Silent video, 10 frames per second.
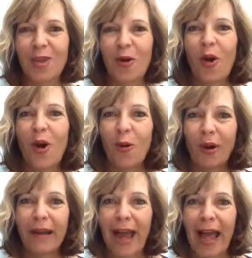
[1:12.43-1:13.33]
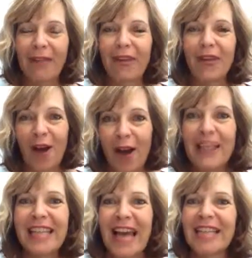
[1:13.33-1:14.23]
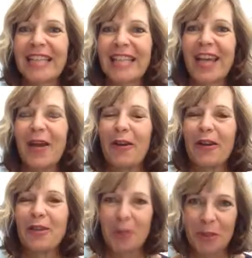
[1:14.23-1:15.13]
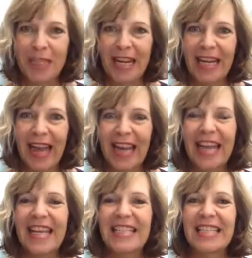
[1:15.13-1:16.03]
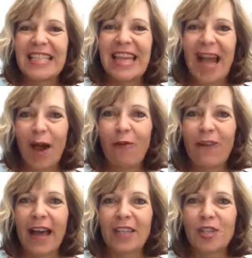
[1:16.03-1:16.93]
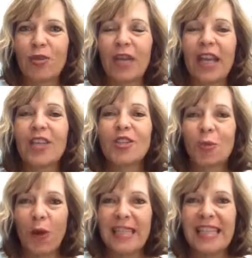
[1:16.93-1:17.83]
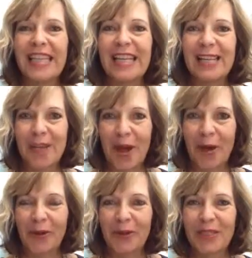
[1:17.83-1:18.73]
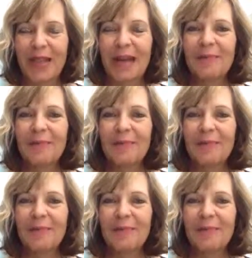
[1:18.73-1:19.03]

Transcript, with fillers: So we're going to have a contest Tuesday night to see how fast you can get 20 no's.